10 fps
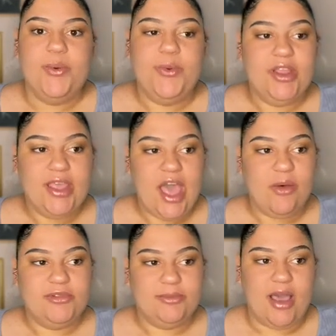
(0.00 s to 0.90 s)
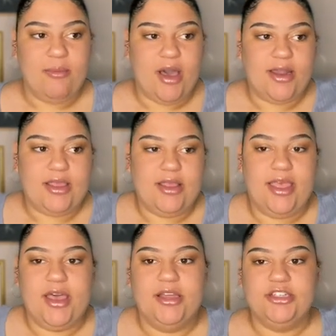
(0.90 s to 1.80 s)
really helped my body
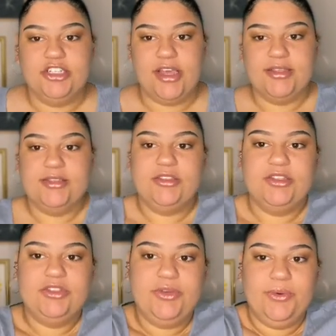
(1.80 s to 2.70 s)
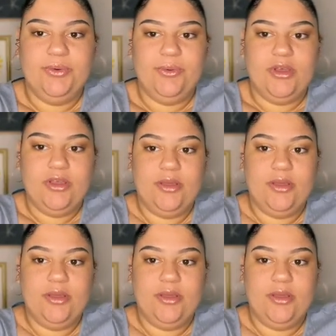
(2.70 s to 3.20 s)
like adjust to